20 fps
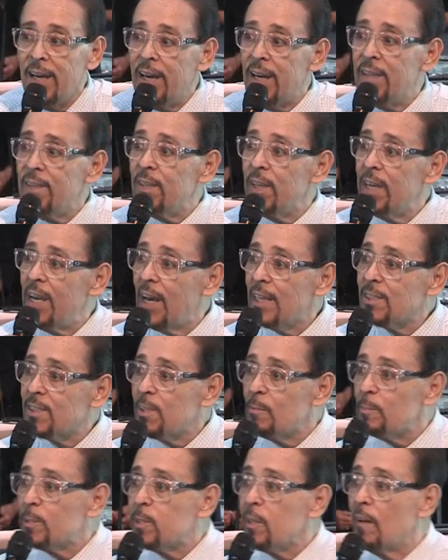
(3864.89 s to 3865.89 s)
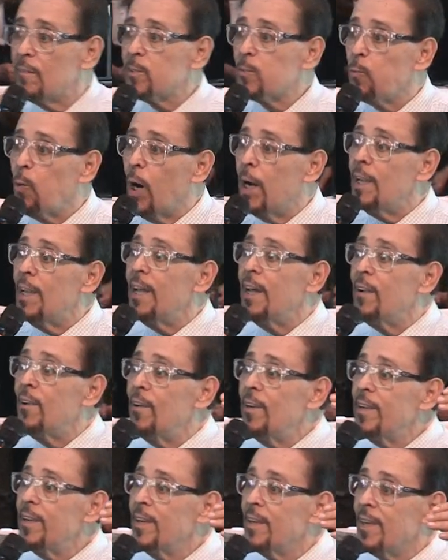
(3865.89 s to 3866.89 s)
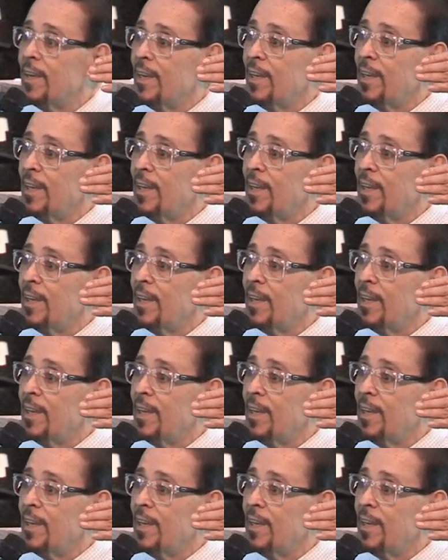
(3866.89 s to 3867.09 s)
And they ask themselves, what, Leonard?